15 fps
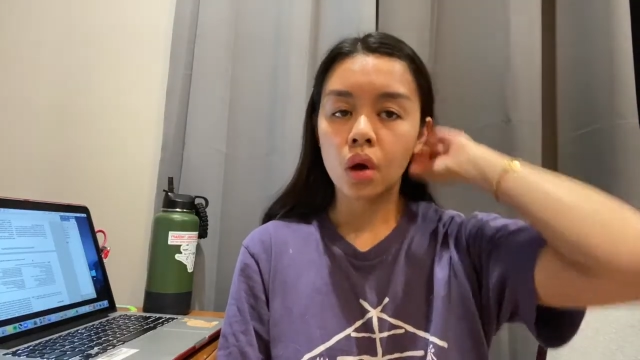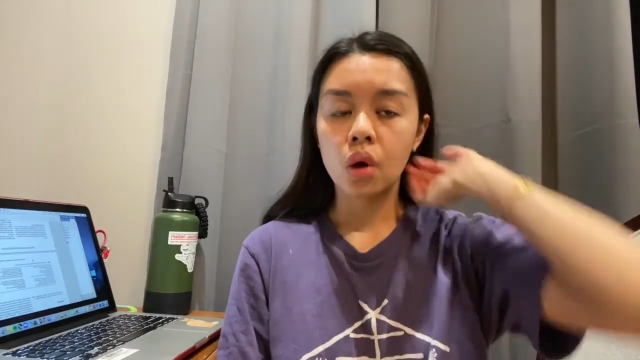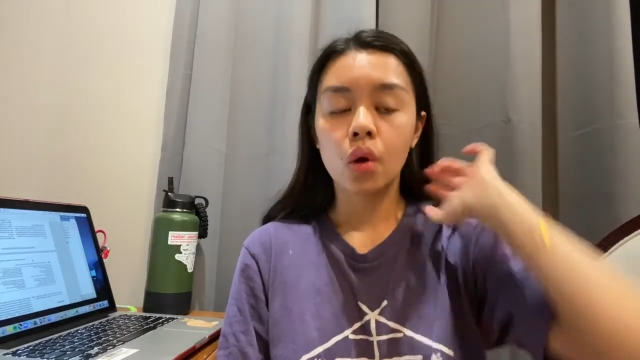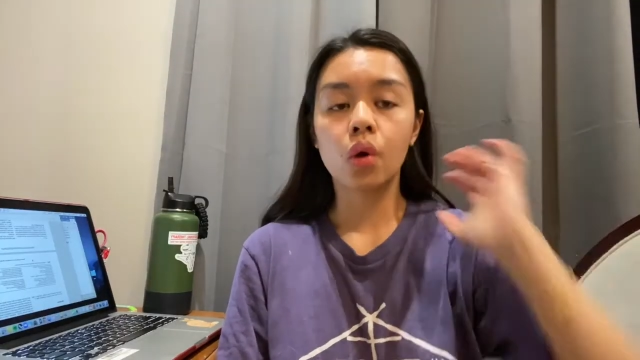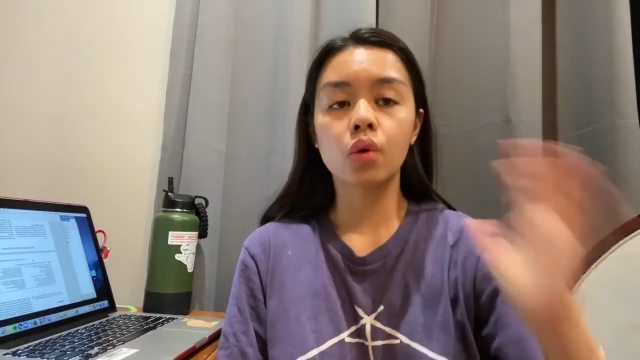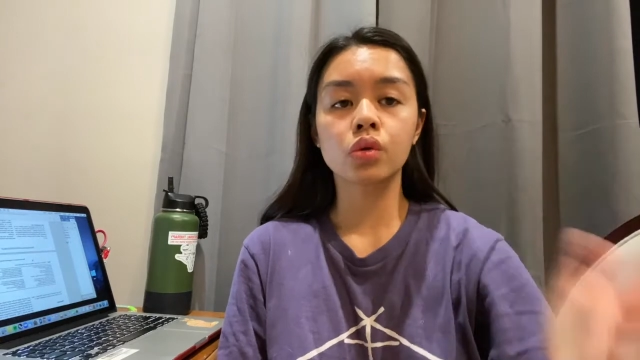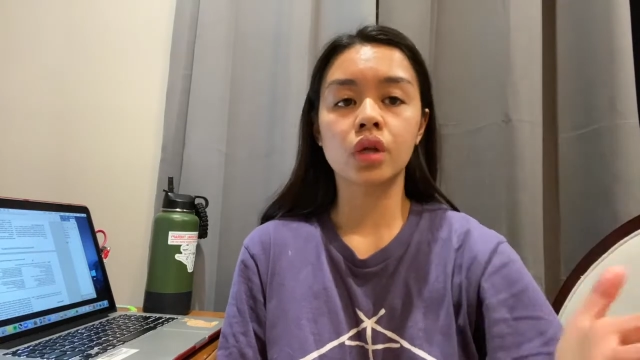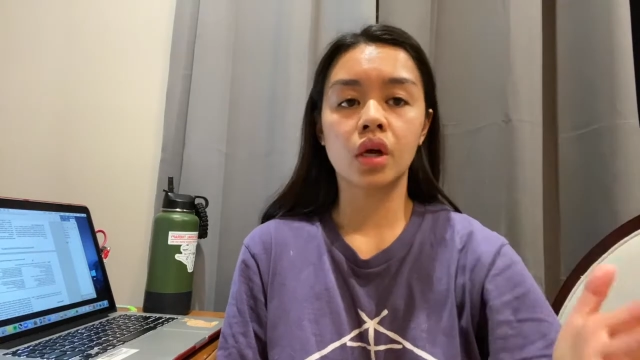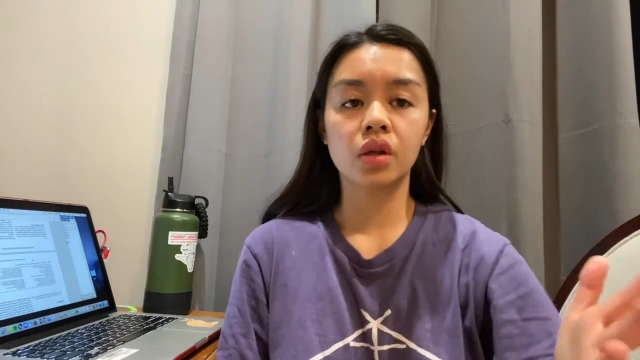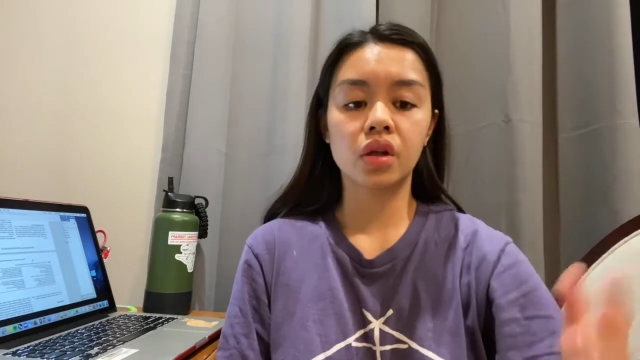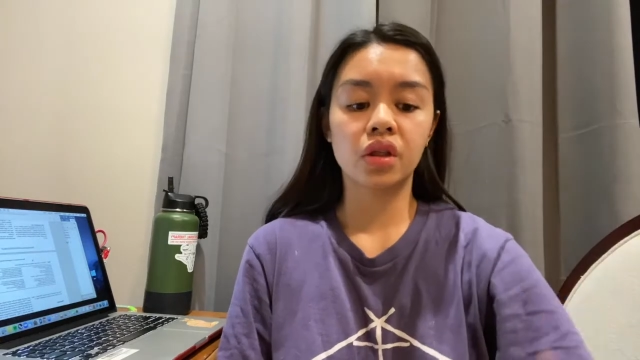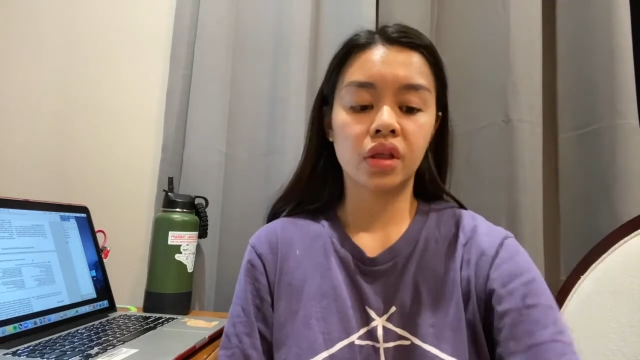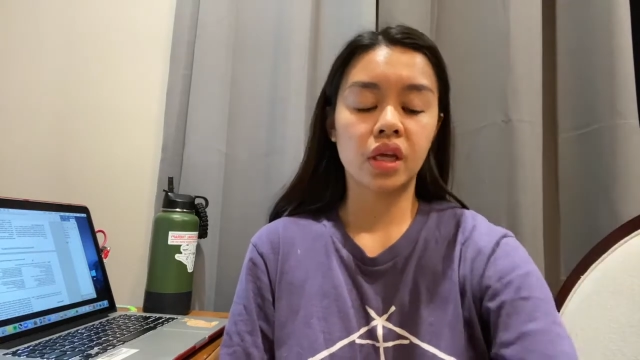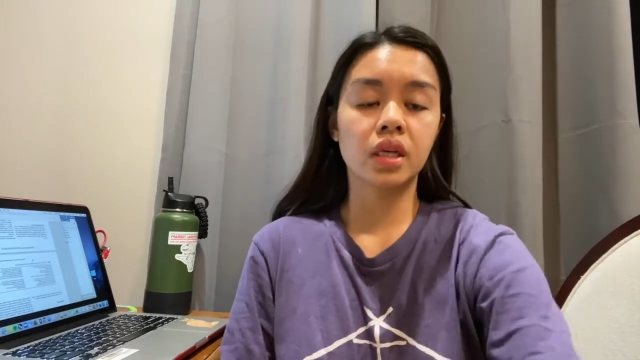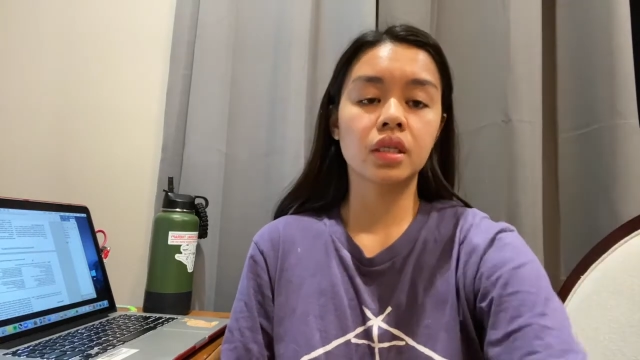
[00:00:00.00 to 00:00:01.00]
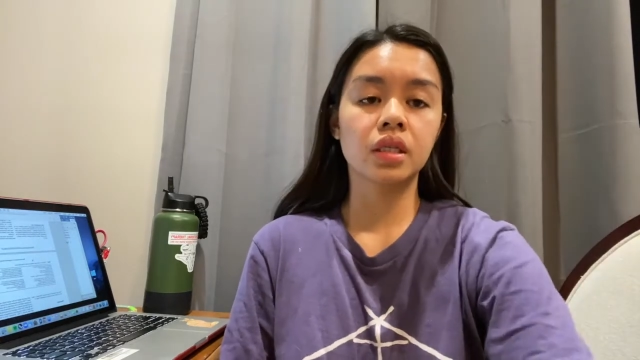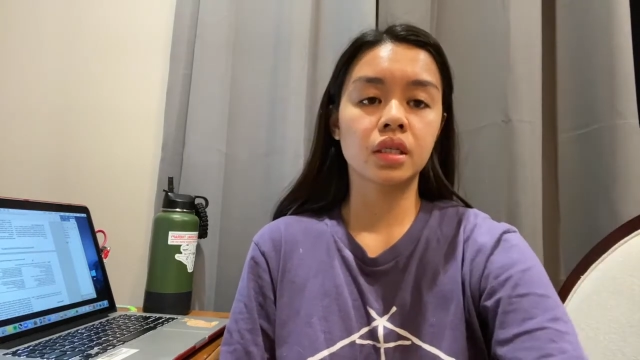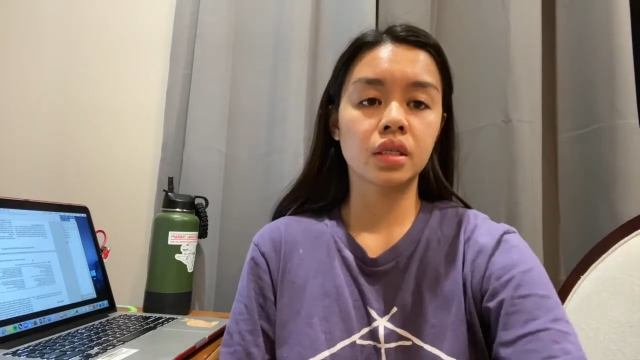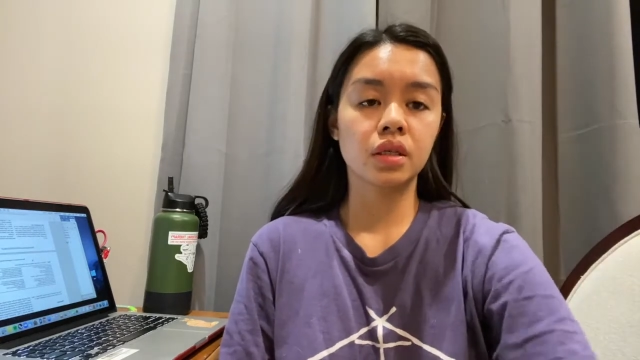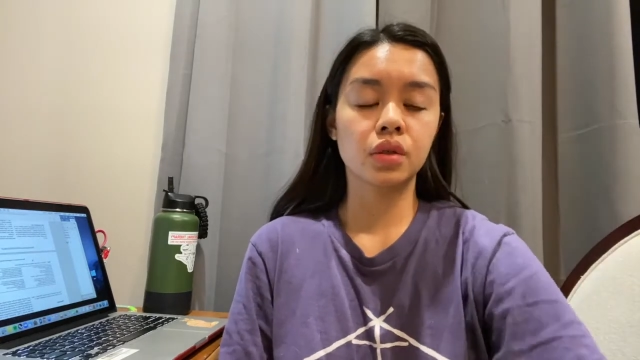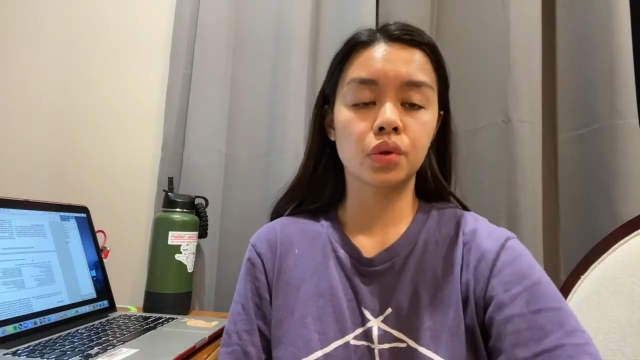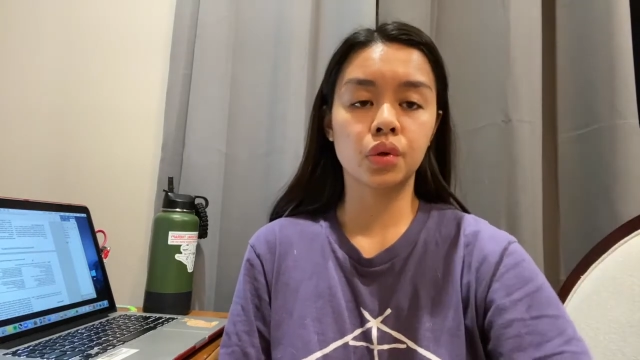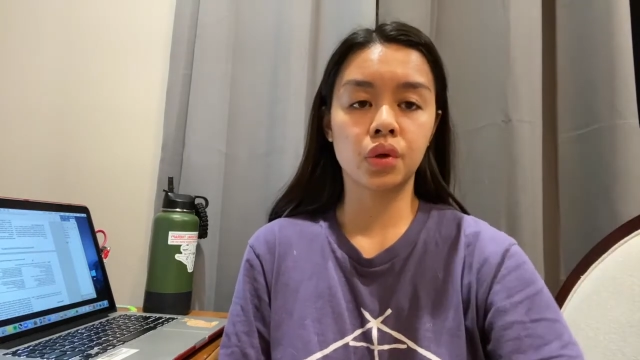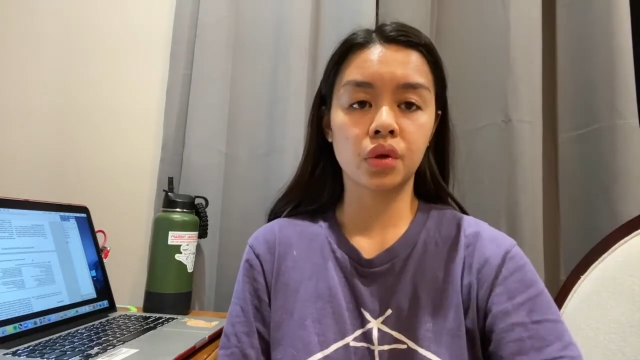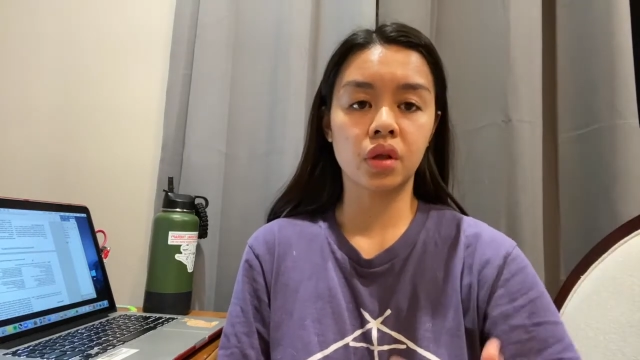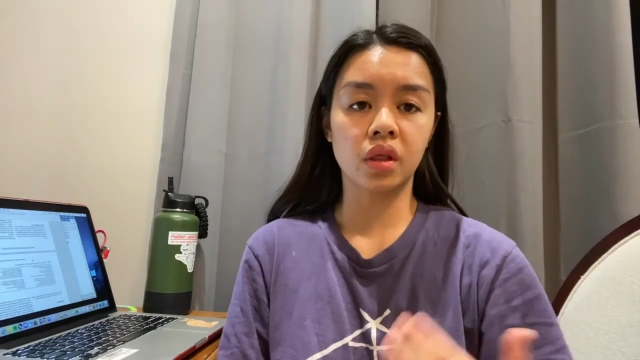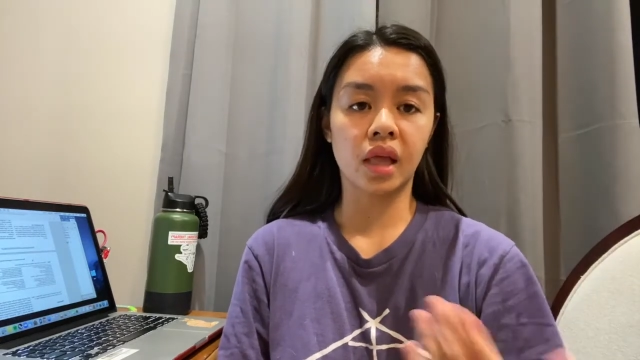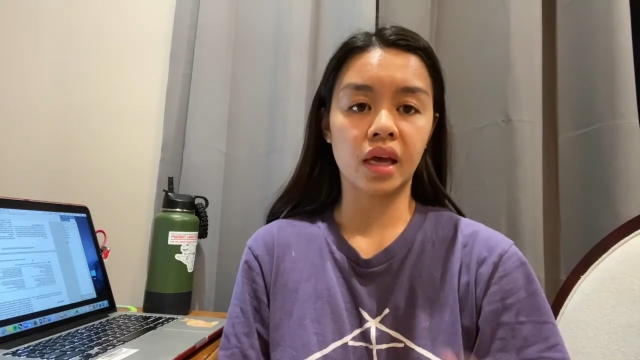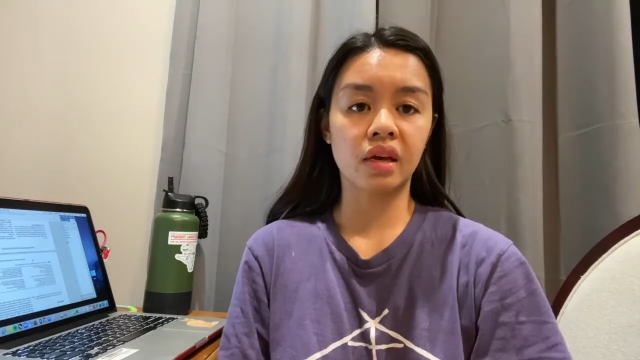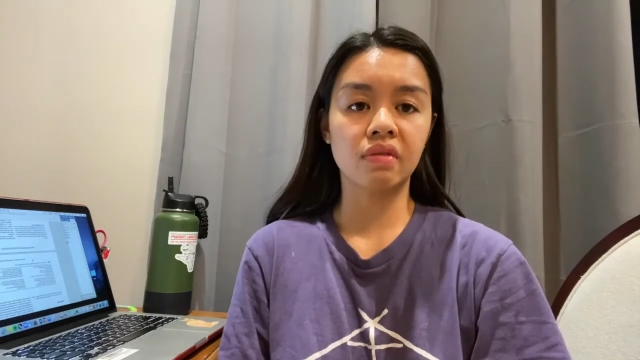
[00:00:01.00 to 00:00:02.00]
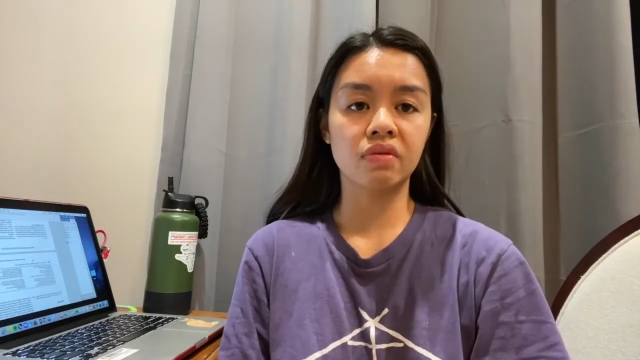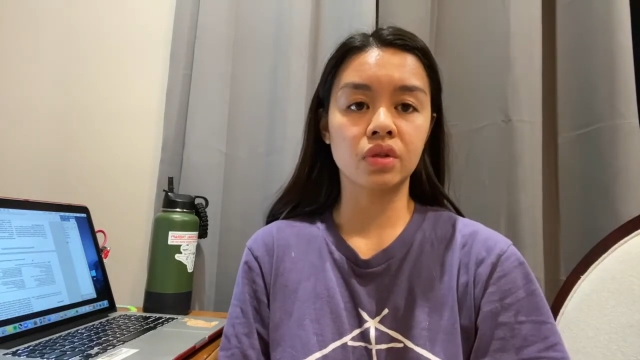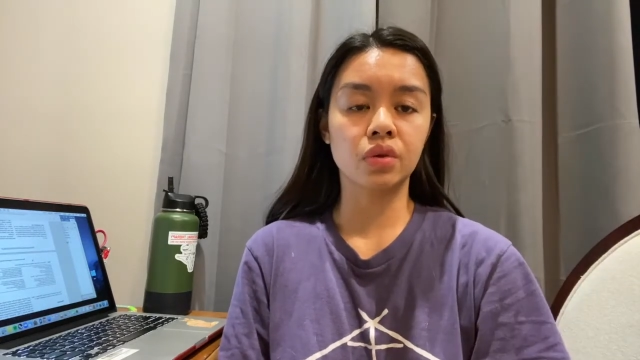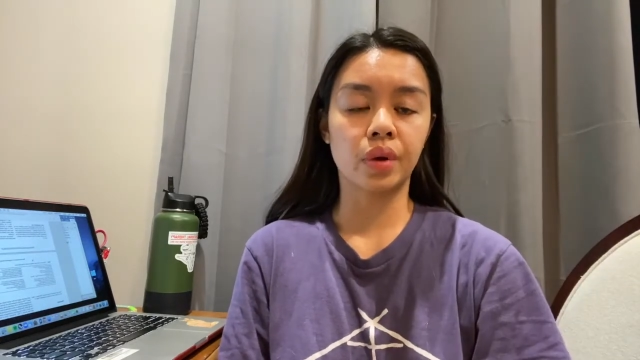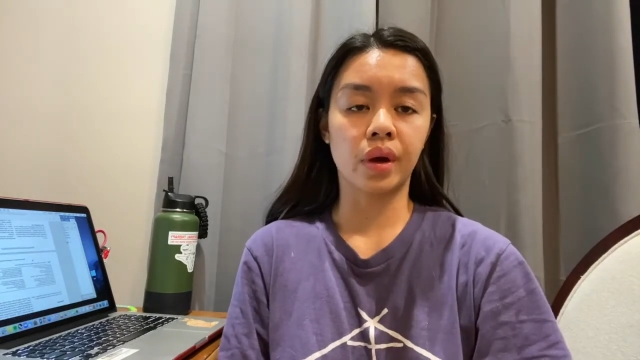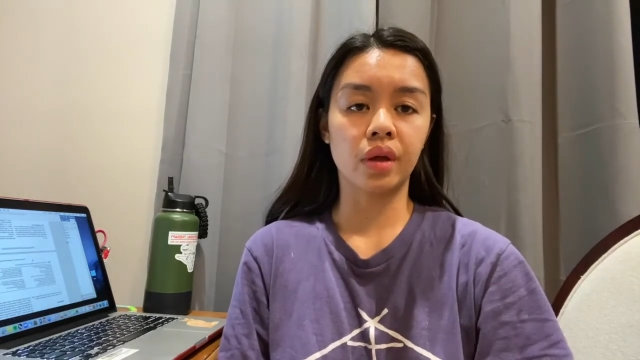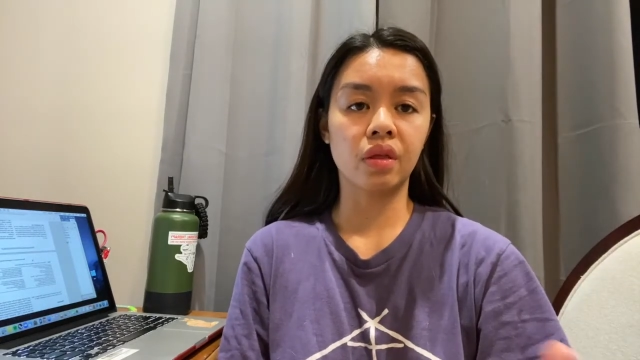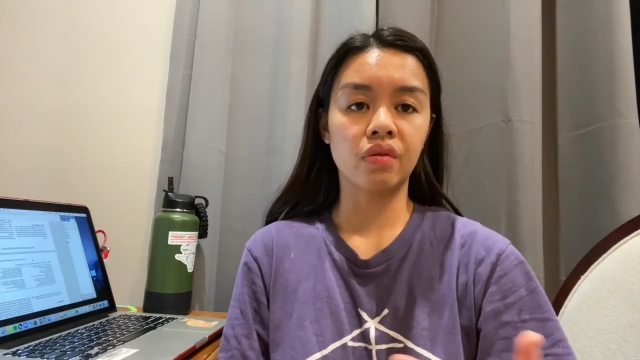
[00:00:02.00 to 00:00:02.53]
hold on to things due to the lack of strength